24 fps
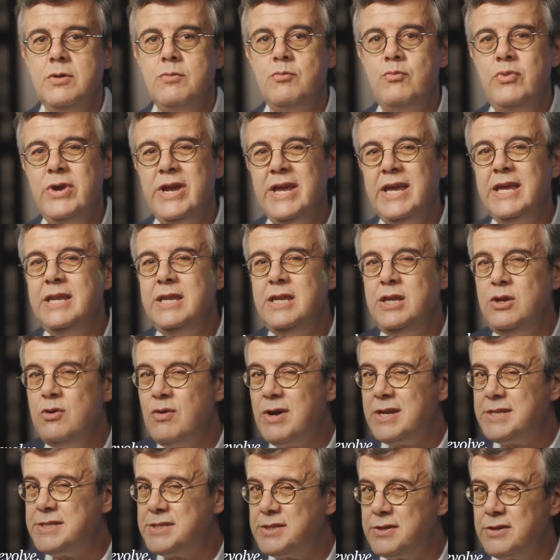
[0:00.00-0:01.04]
bringing new
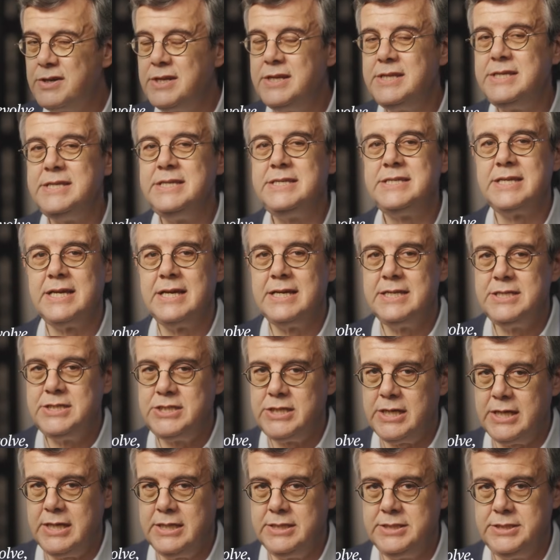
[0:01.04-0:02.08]
uncertainties and
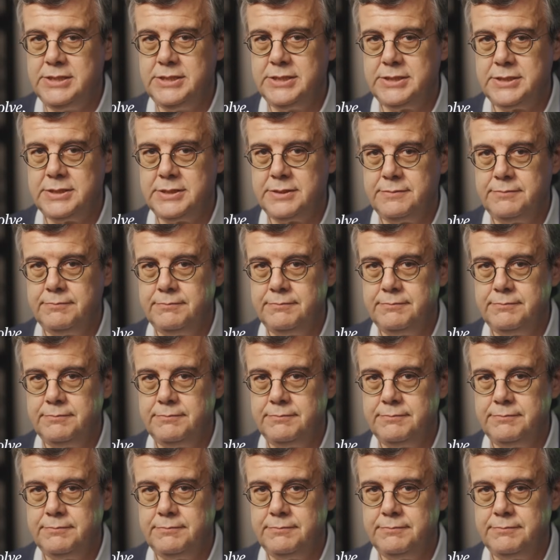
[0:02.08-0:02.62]
challenges.